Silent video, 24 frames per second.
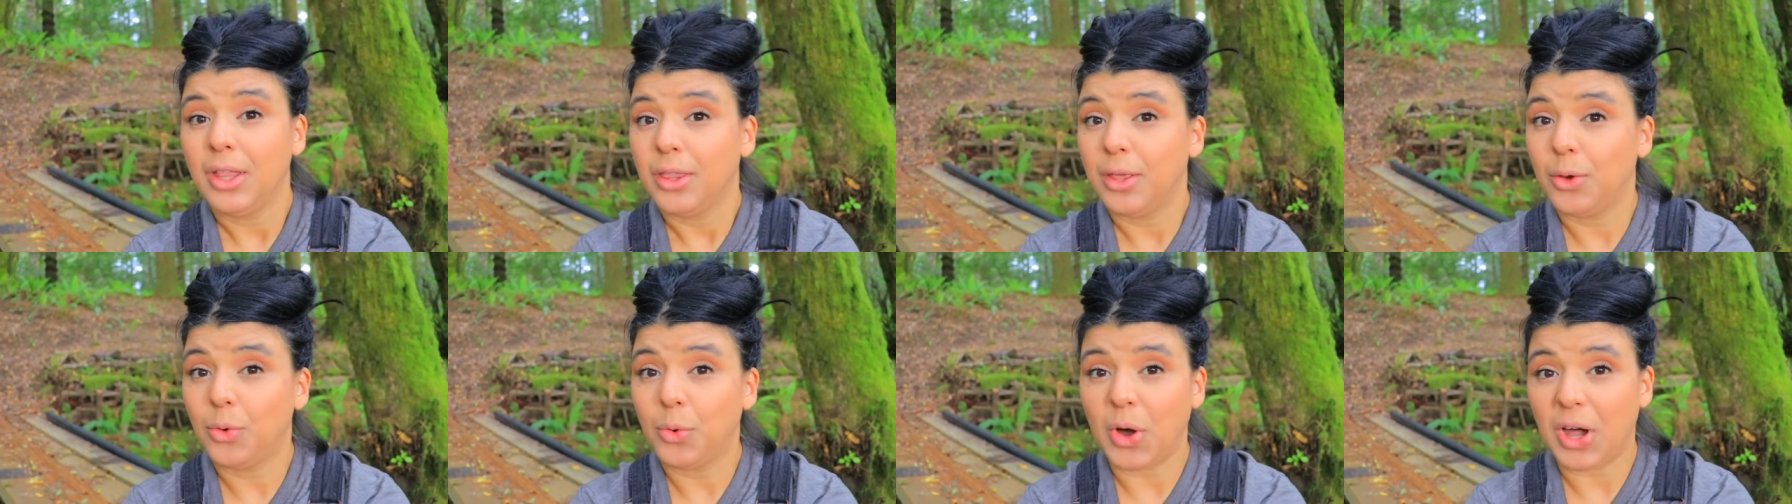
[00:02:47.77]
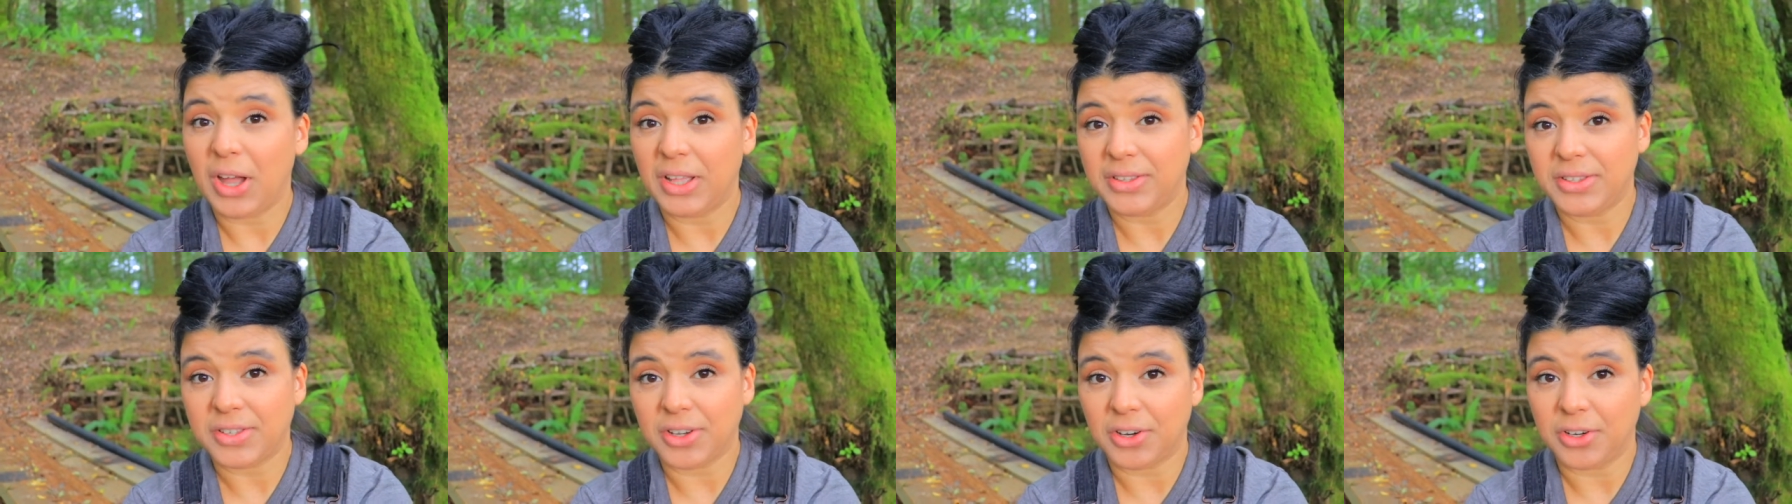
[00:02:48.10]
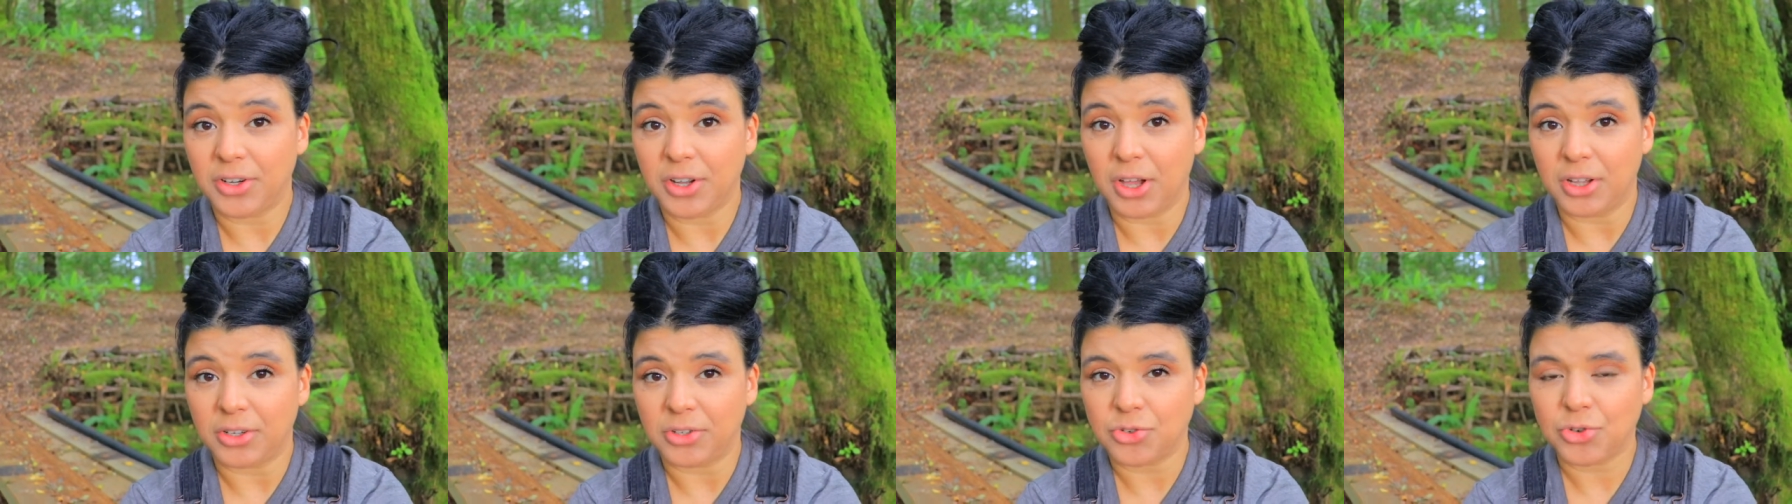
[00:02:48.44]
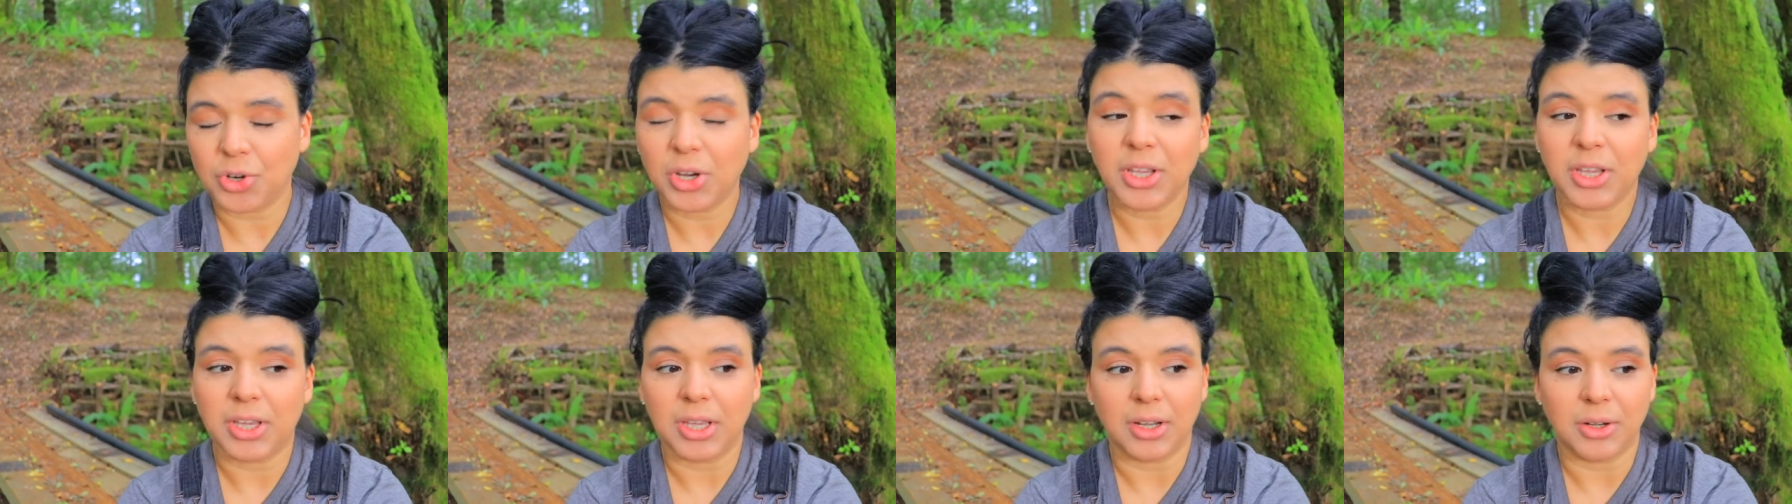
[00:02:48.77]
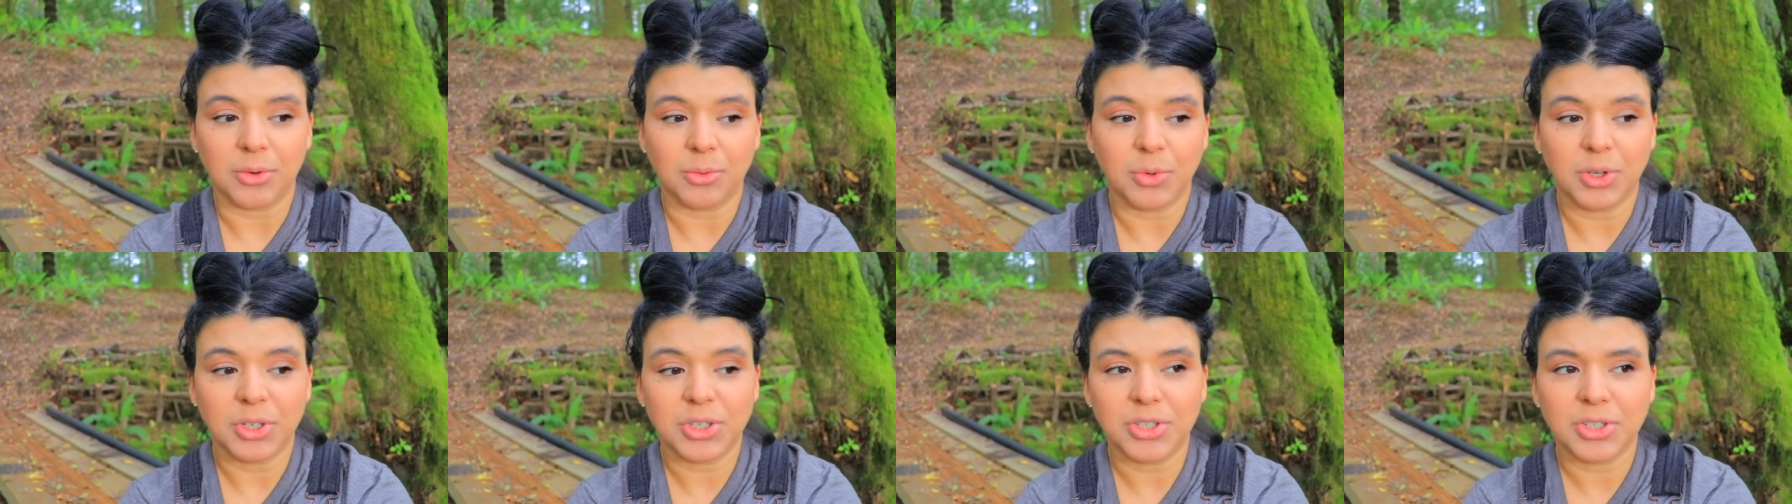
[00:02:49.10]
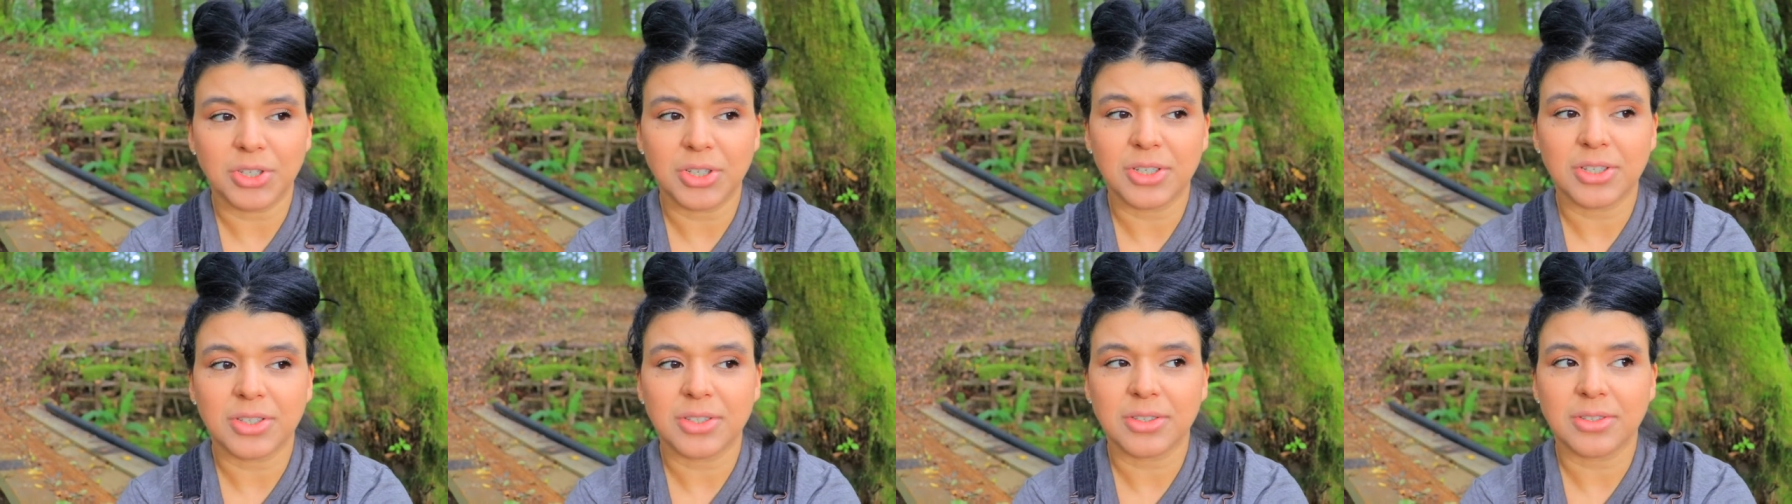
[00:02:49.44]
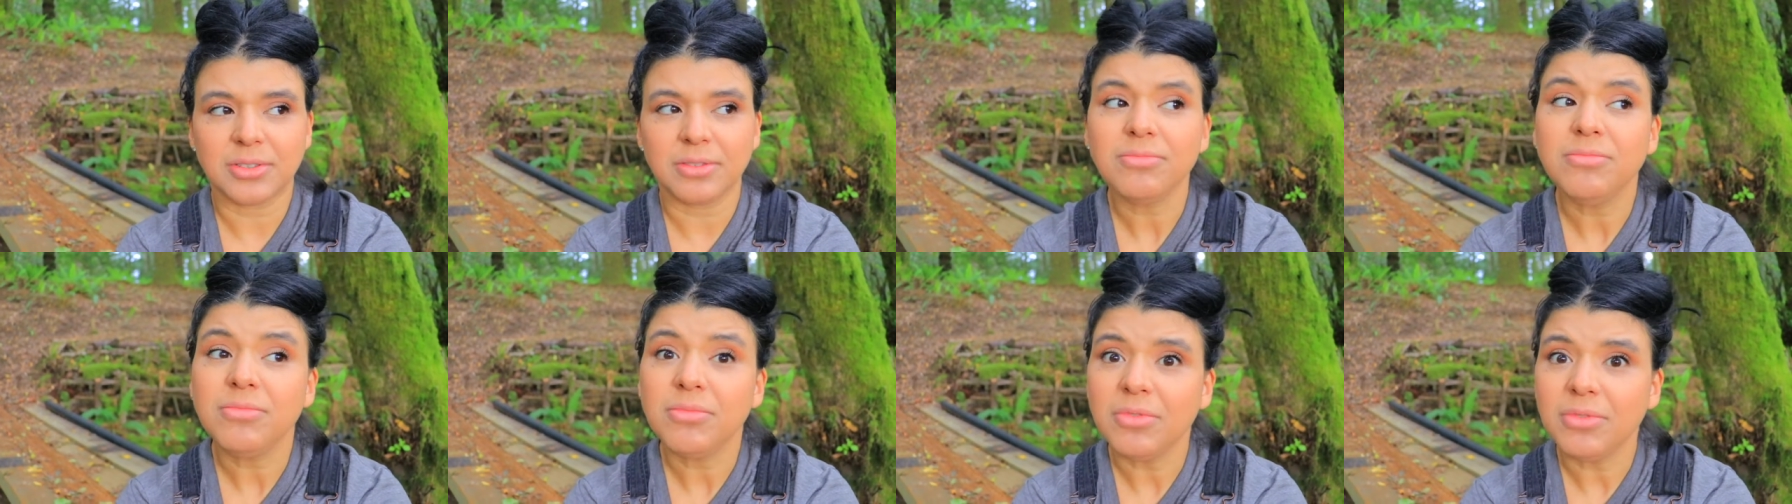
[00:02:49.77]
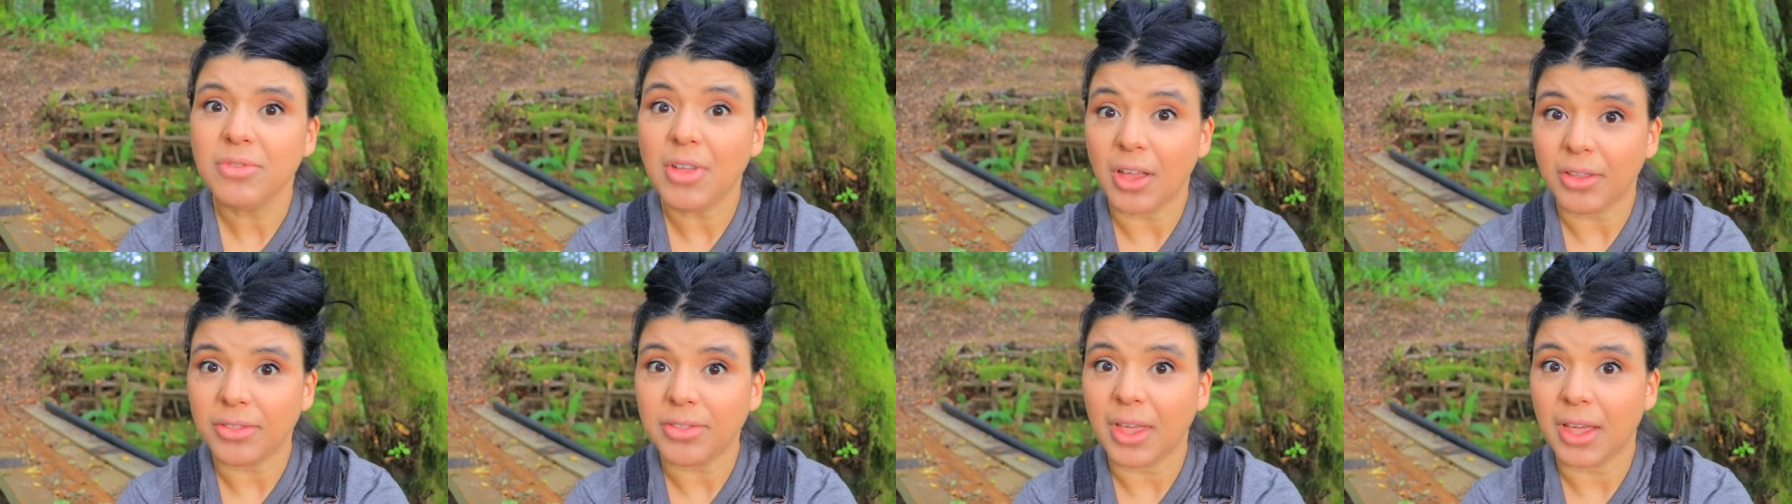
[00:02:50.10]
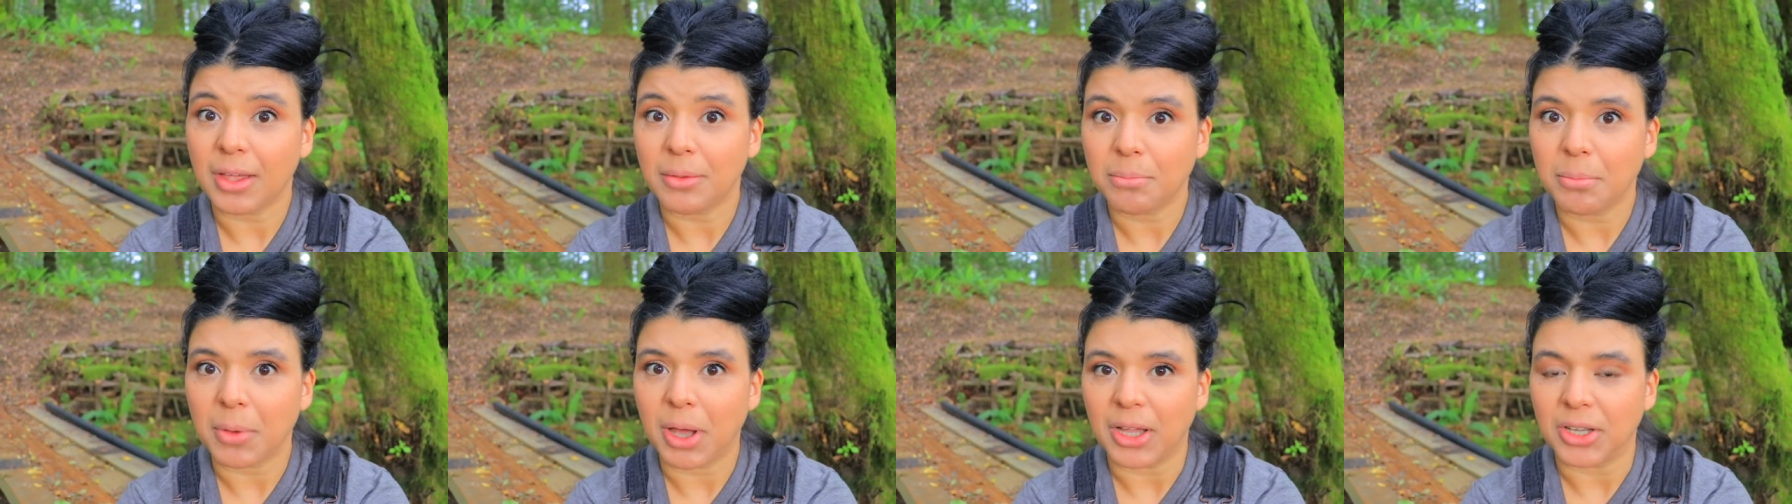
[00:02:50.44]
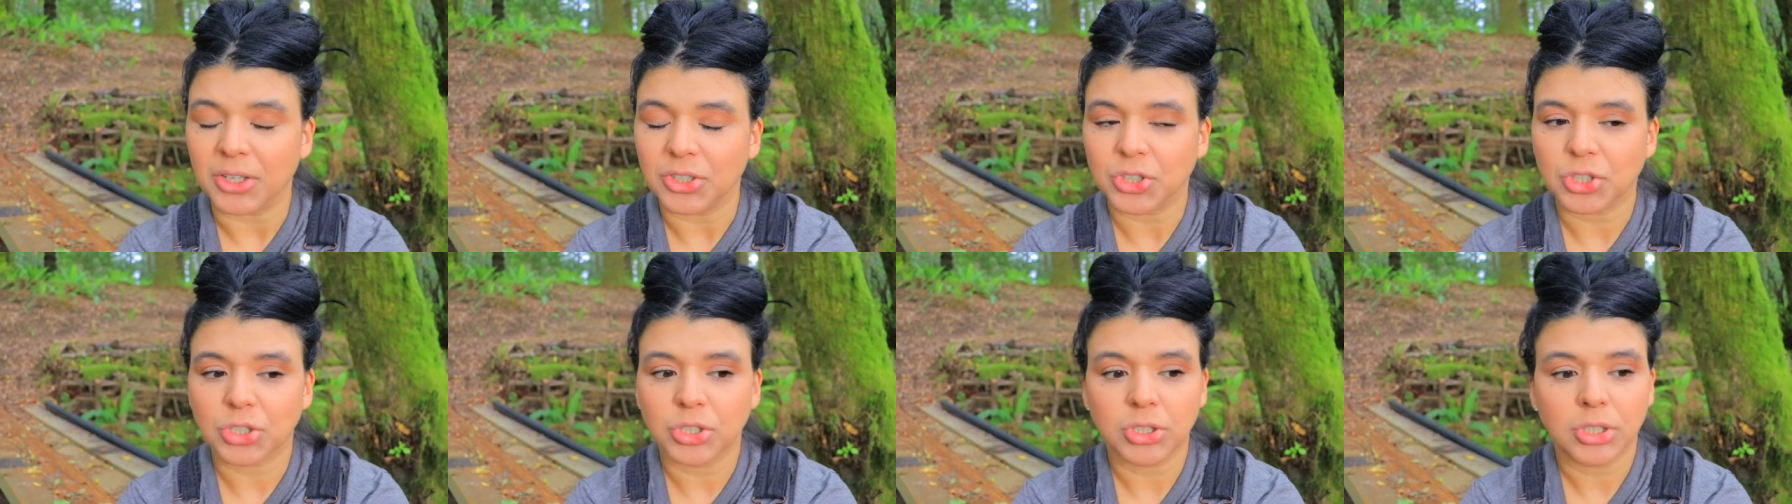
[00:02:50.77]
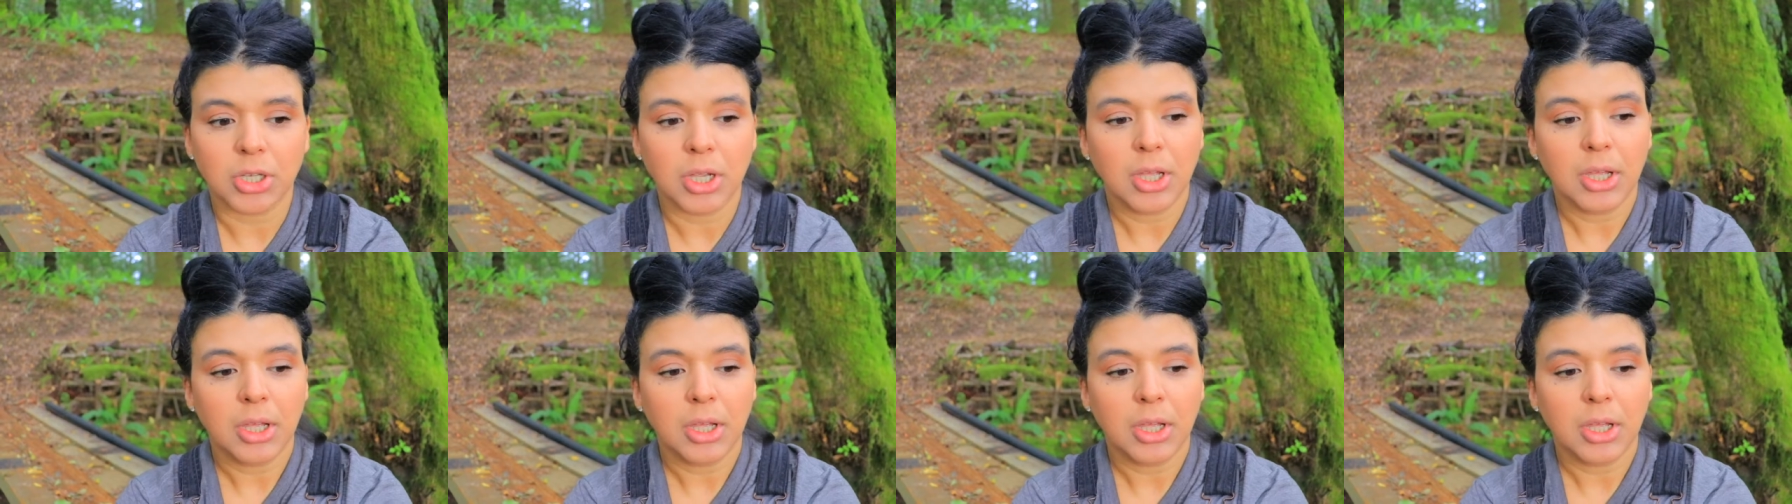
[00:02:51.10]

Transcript: the quads are not drinking, which is not that much.